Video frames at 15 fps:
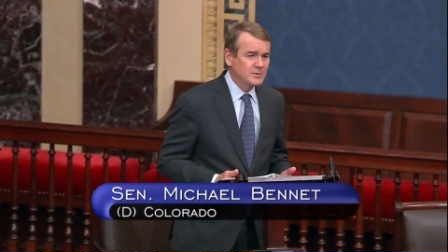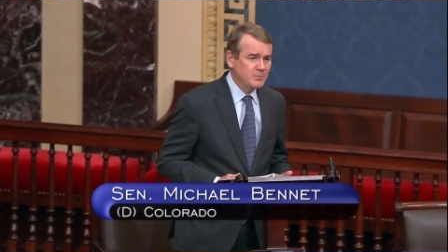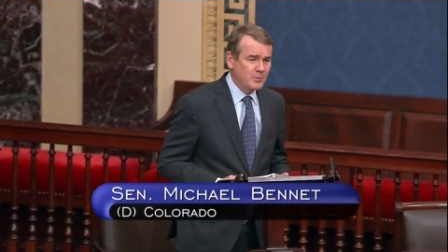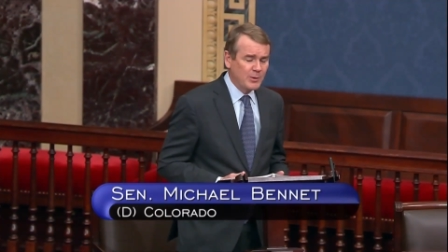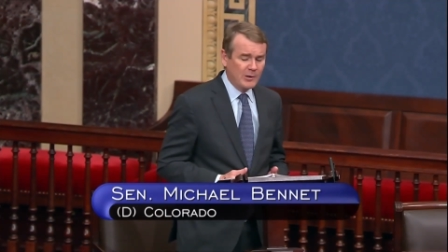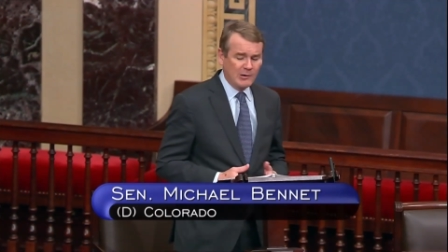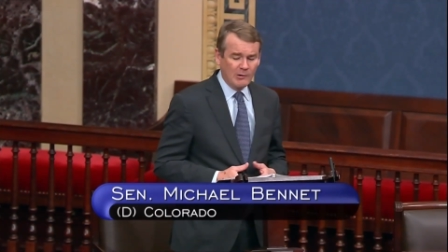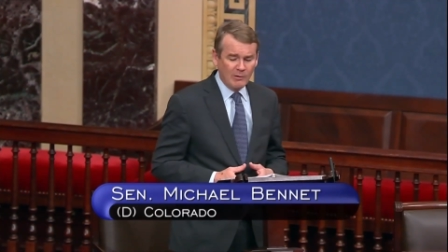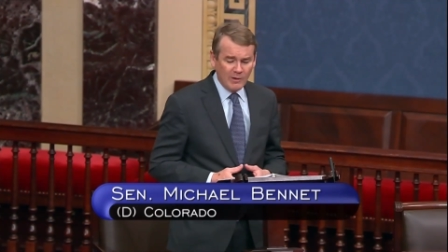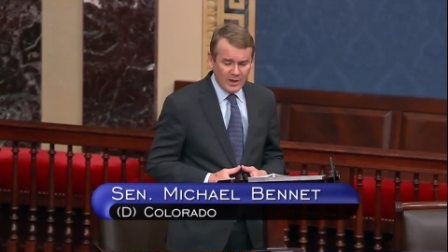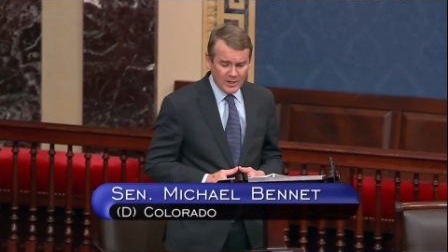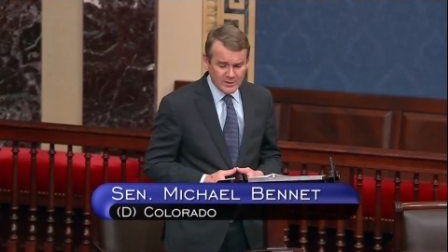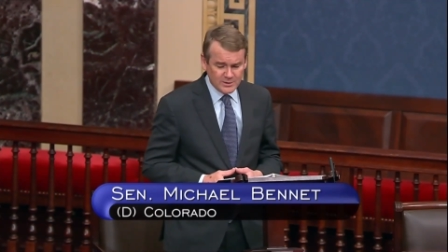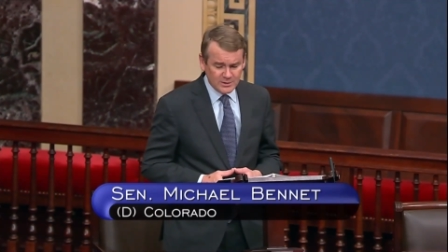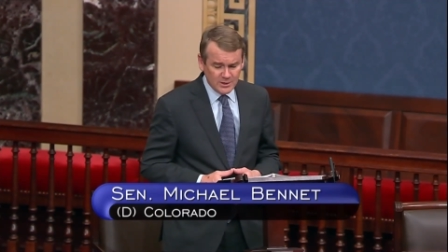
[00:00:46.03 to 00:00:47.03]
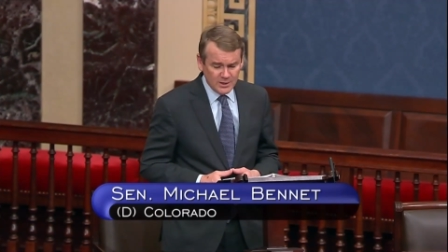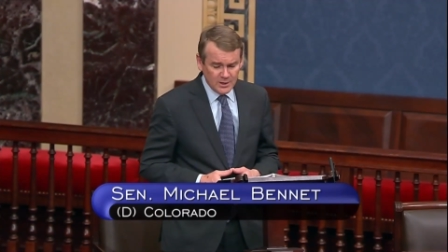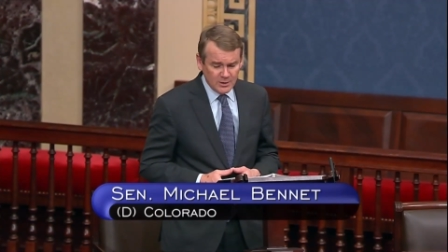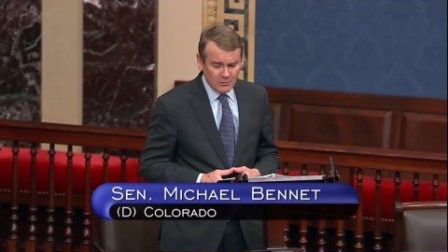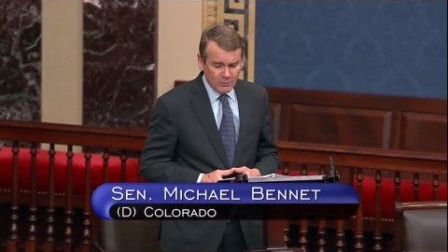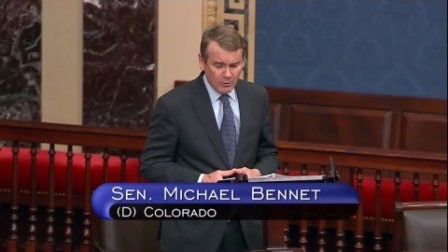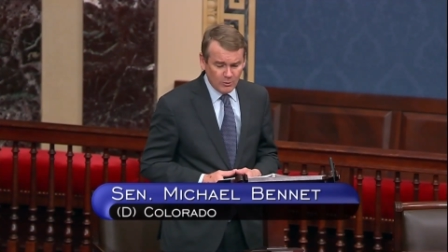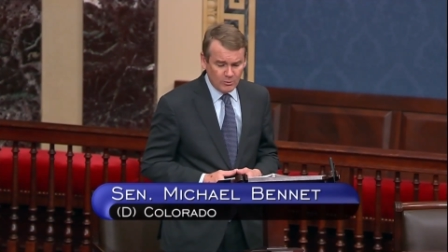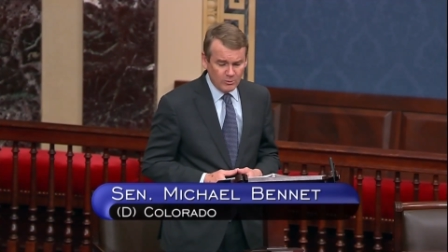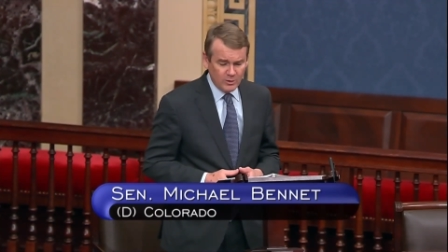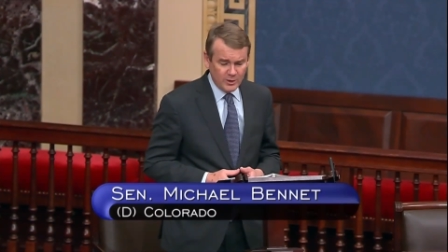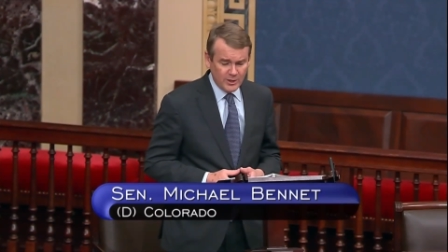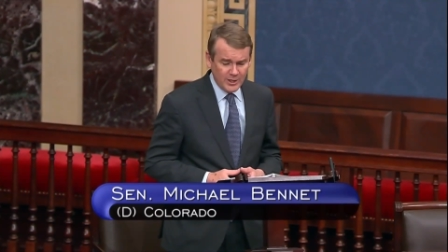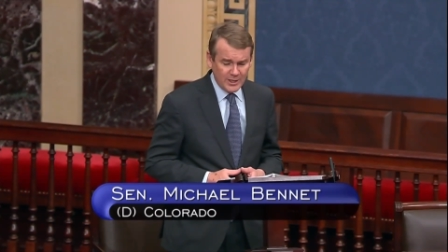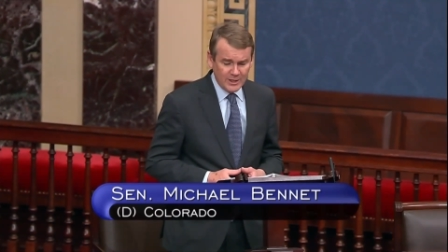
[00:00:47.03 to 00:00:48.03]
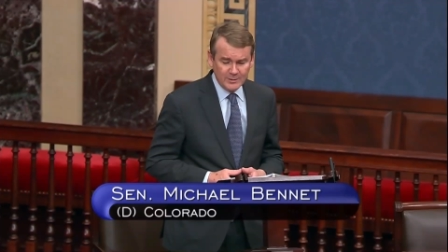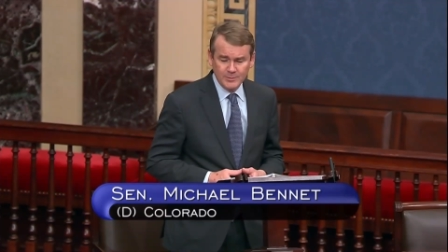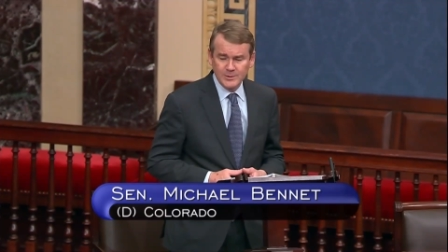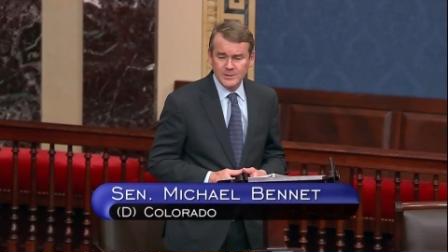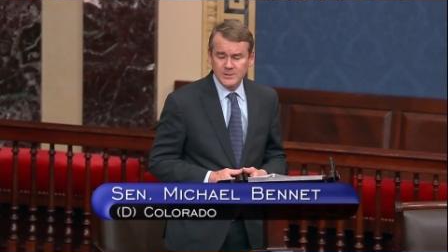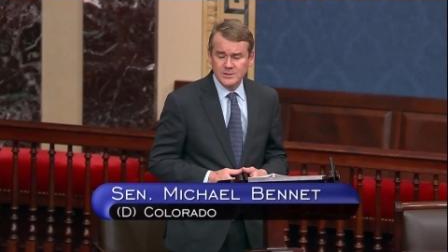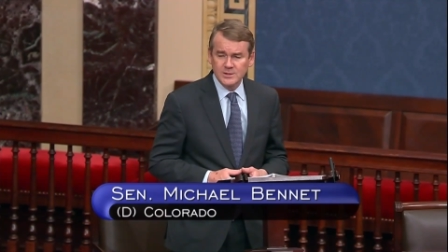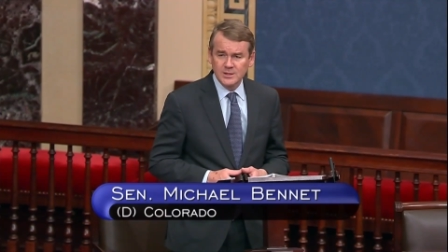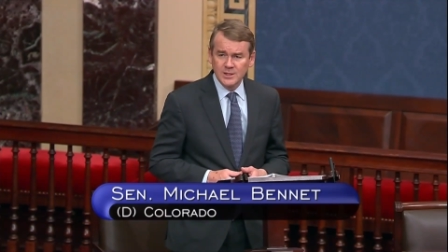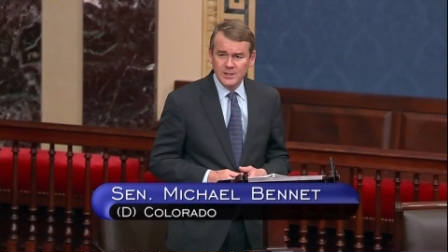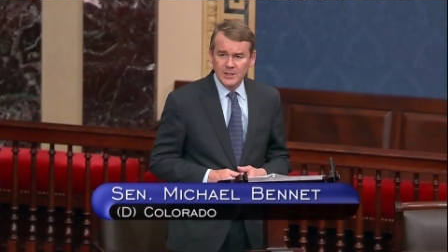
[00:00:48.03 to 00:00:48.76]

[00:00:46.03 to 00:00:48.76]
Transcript: It paralyzed local economies